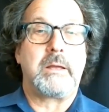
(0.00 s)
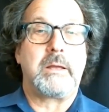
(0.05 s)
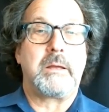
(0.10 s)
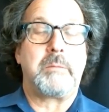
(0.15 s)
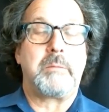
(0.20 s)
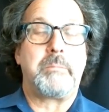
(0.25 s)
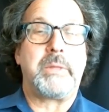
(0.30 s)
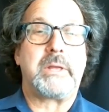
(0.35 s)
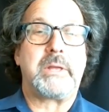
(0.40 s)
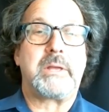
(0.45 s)

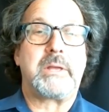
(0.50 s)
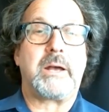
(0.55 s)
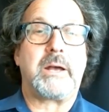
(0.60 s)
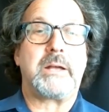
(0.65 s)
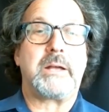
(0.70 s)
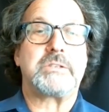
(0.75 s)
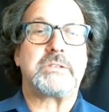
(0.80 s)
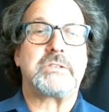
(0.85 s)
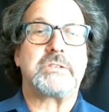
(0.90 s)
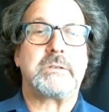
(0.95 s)

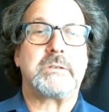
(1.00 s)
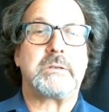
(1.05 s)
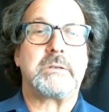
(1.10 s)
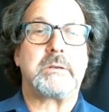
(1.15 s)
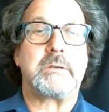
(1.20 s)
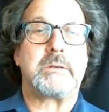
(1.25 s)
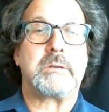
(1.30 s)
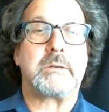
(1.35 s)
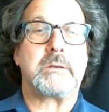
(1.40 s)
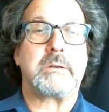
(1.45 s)
because
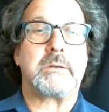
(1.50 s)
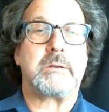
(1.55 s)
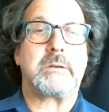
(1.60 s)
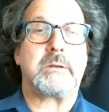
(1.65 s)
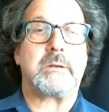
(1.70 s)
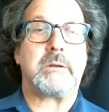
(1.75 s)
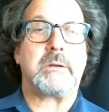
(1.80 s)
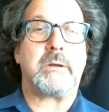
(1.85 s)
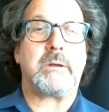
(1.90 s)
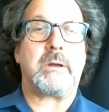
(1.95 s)

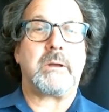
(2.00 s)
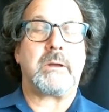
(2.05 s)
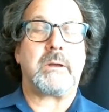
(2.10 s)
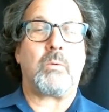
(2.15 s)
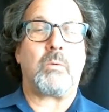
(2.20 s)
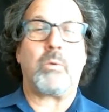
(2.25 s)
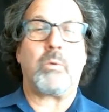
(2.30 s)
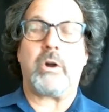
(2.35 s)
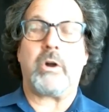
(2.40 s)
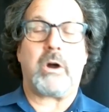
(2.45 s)

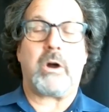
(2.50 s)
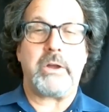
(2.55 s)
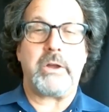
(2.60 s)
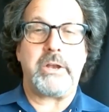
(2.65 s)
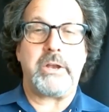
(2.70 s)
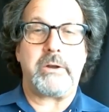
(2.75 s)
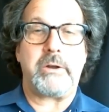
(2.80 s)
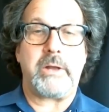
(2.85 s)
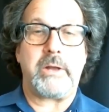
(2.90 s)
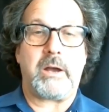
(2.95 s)
we're all here
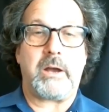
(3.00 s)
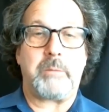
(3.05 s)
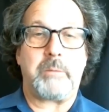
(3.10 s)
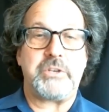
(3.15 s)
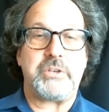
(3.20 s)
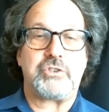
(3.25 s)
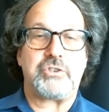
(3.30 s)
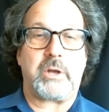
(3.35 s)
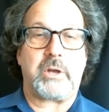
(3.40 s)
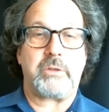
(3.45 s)
to help each
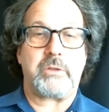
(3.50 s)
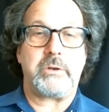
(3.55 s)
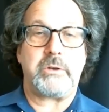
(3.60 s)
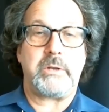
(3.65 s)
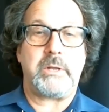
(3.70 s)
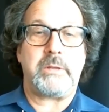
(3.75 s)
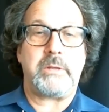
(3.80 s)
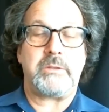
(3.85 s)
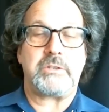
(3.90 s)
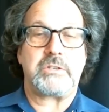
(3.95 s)
other
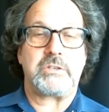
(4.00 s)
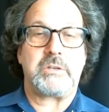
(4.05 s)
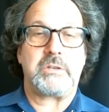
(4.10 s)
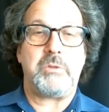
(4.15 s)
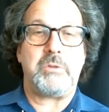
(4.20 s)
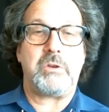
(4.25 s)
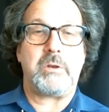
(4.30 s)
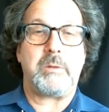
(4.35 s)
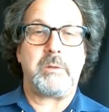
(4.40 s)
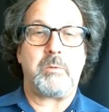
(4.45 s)
in this
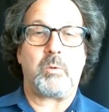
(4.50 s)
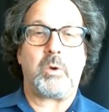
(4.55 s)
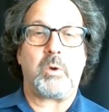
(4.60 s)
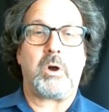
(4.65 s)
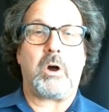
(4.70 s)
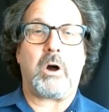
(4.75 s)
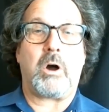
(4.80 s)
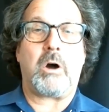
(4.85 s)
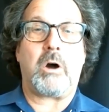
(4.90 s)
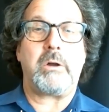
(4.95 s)
community. We're
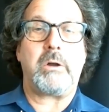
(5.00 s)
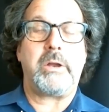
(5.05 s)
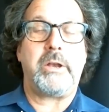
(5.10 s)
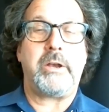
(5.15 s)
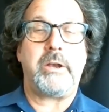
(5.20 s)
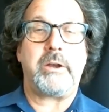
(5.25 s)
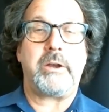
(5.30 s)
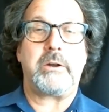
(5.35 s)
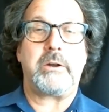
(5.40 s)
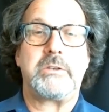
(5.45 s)
all
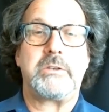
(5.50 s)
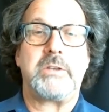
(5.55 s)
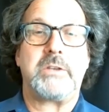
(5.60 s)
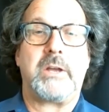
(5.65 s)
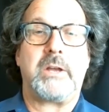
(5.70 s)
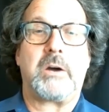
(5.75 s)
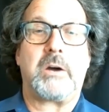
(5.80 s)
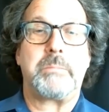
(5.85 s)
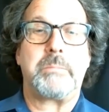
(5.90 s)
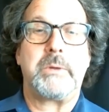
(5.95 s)
here
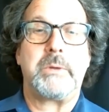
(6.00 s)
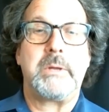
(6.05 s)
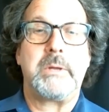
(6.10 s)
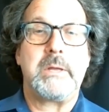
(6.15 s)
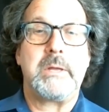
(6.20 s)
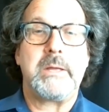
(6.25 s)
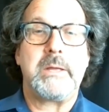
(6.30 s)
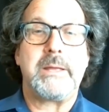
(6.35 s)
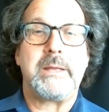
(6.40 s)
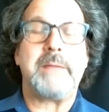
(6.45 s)
help
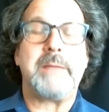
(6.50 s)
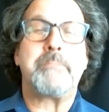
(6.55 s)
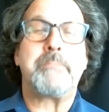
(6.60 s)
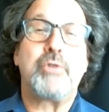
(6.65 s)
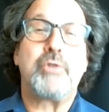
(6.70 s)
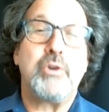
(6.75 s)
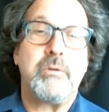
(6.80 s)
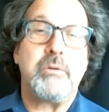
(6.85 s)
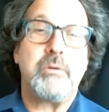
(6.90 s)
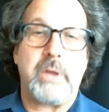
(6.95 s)

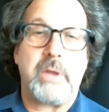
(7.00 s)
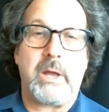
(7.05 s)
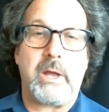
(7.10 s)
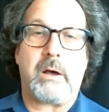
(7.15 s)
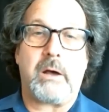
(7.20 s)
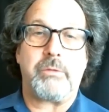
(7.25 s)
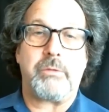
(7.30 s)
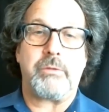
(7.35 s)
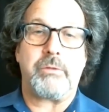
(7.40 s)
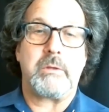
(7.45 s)
improve the
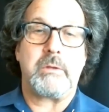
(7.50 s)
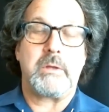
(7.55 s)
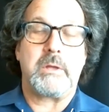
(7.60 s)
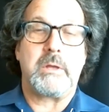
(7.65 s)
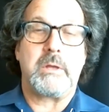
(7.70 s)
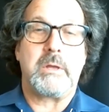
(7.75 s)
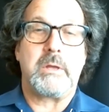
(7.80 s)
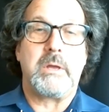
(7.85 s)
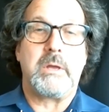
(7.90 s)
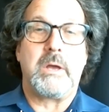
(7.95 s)
health
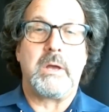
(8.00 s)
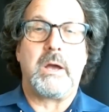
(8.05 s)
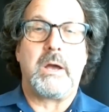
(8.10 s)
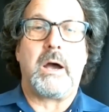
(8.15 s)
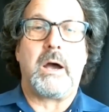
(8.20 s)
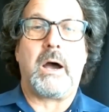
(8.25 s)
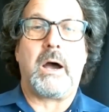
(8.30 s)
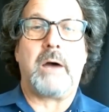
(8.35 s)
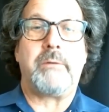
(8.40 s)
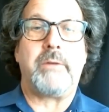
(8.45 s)

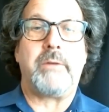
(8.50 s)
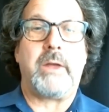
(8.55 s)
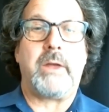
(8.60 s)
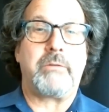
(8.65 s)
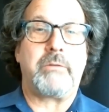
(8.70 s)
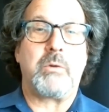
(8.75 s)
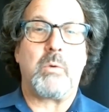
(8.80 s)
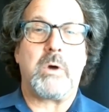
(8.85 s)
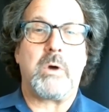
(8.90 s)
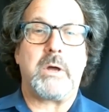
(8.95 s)
of
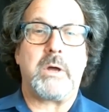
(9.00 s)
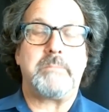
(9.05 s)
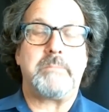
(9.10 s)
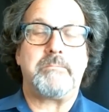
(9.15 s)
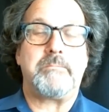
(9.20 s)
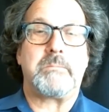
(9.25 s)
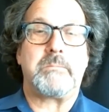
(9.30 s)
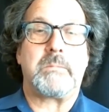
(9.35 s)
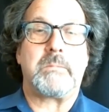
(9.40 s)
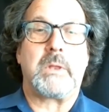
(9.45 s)
everyone
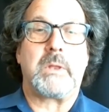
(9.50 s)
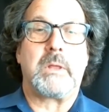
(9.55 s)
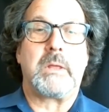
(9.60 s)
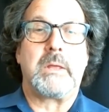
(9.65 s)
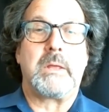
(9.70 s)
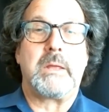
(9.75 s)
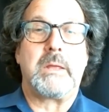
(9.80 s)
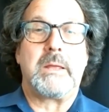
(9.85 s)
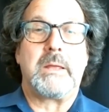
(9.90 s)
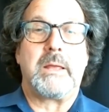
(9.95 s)

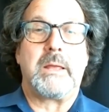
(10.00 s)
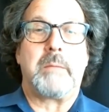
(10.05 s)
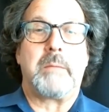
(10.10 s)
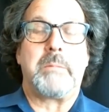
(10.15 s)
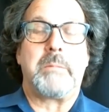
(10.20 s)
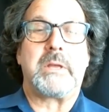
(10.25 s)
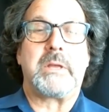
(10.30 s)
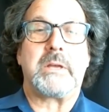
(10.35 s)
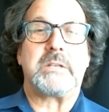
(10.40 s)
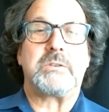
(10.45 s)

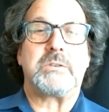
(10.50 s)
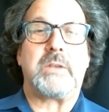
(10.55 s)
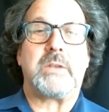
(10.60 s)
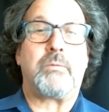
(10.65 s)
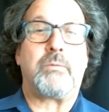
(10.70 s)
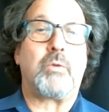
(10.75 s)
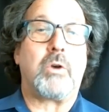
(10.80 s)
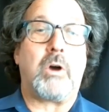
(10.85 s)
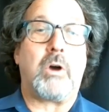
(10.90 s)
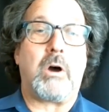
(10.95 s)
because if
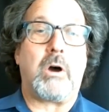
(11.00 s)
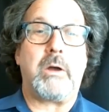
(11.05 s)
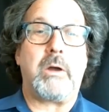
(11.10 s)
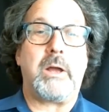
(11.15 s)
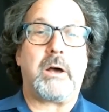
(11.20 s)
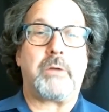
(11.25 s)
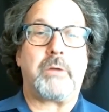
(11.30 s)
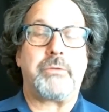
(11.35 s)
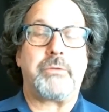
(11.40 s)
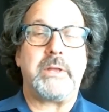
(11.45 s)
we're all
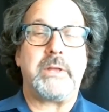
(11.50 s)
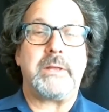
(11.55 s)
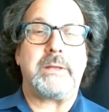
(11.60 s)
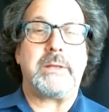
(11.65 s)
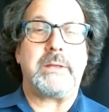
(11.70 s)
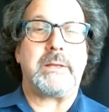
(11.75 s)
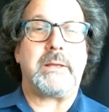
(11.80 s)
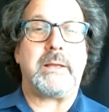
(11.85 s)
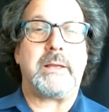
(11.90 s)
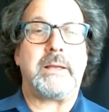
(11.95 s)
healthy,
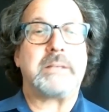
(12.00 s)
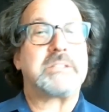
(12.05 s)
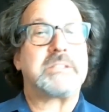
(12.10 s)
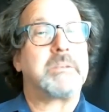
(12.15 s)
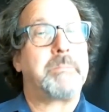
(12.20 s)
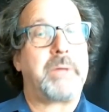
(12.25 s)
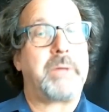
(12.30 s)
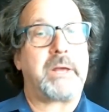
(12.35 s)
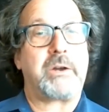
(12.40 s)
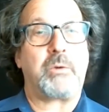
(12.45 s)
it's a
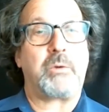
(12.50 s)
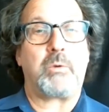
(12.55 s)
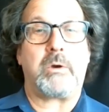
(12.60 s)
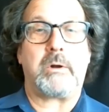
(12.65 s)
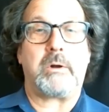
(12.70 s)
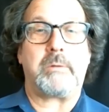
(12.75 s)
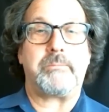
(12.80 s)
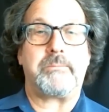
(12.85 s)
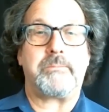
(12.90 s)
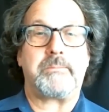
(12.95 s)
better
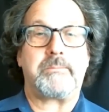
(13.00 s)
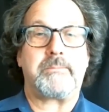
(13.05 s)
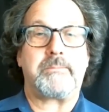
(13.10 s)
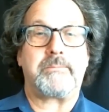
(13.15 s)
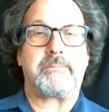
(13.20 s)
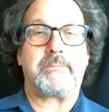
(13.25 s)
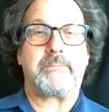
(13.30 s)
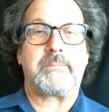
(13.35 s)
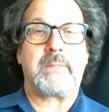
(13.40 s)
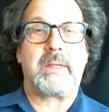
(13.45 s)
world.
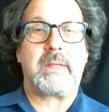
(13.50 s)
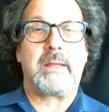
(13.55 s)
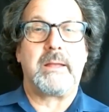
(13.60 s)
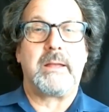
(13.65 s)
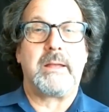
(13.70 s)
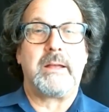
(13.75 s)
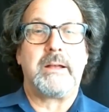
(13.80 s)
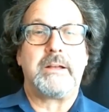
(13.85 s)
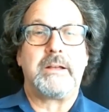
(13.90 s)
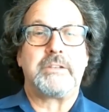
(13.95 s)

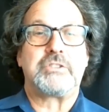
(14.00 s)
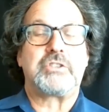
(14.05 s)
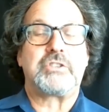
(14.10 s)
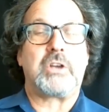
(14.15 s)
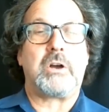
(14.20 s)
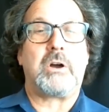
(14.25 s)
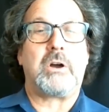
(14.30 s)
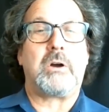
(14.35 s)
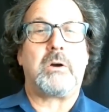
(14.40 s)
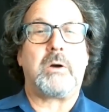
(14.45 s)

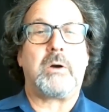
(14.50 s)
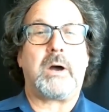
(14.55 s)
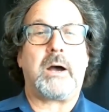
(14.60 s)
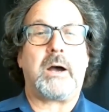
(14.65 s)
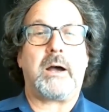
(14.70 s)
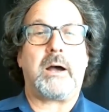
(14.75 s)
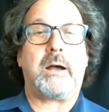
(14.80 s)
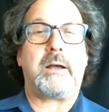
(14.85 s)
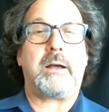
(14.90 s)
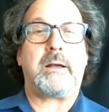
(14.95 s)
So,
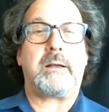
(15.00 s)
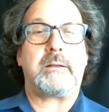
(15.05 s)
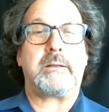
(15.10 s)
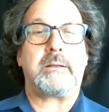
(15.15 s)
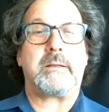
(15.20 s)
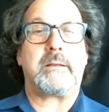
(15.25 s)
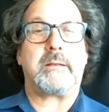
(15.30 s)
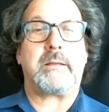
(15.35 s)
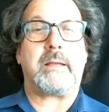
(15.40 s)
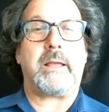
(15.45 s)
uh,
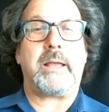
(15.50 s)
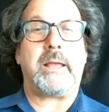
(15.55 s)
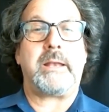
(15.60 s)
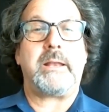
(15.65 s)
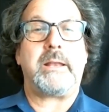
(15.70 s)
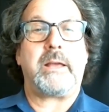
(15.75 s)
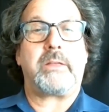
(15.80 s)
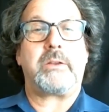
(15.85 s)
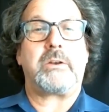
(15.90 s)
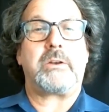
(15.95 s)
any
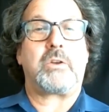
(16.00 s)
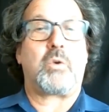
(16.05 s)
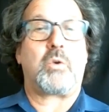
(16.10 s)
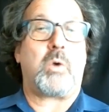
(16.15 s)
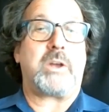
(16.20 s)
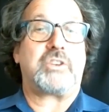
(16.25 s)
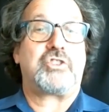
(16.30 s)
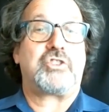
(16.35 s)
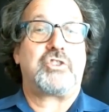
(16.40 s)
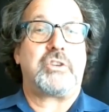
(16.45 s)
other
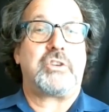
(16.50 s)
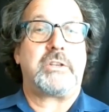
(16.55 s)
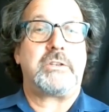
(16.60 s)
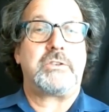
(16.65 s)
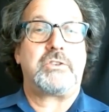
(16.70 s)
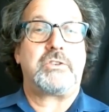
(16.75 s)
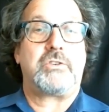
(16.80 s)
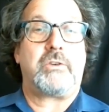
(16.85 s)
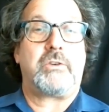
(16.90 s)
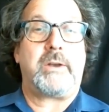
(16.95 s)

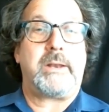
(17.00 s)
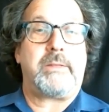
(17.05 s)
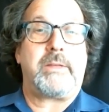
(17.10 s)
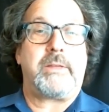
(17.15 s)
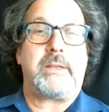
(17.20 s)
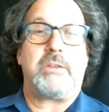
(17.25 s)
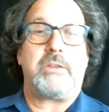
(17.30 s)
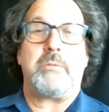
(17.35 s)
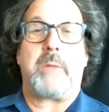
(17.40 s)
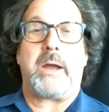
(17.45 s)
questions or anything
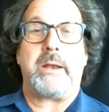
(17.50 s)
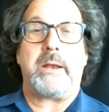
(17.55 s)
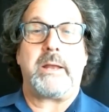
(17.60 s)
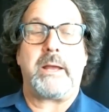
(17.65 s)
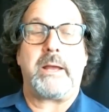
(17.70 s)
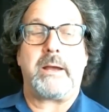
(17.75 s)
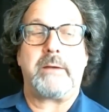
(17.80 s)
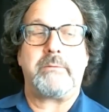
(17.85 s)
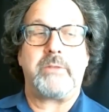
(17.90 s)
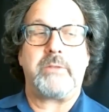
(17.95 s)
you might
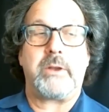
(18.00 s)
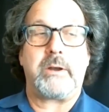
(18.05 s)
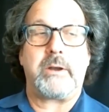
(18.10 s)
have there?